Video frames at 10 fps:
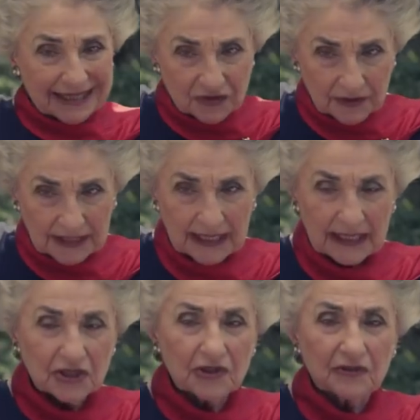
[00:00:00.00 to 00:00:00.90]

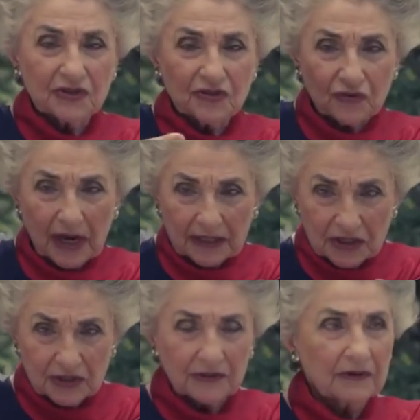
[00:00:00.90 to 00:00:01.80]
educational
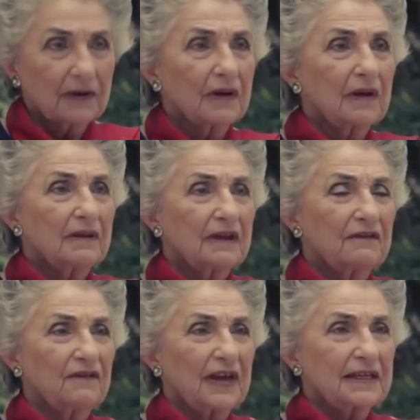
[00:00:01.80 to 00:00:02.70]
structure that
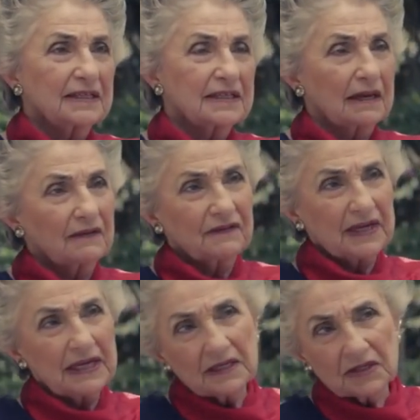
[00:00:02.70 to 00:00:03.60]
fed itself
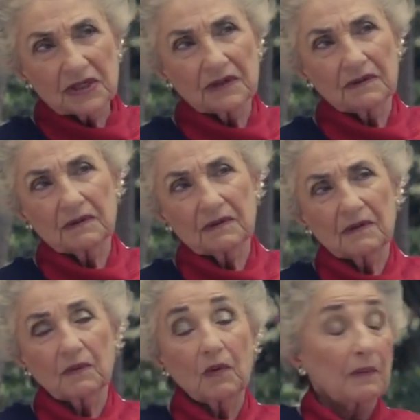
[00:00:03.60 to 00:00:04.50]
into
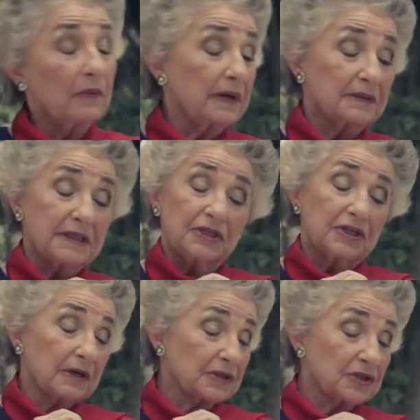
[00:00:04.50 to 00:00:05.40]
what we are
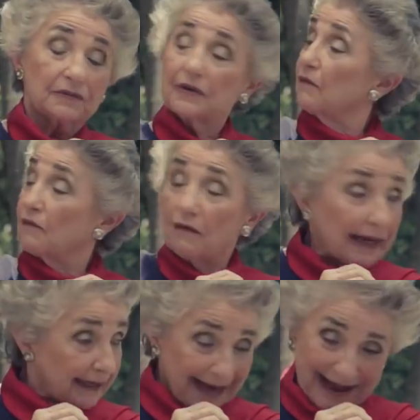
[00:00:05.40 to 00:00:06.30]
teaching our children
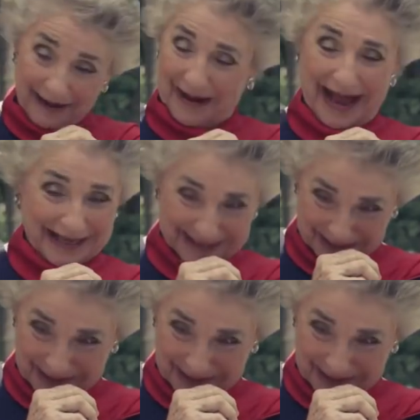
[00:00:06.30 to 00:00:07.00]
right now as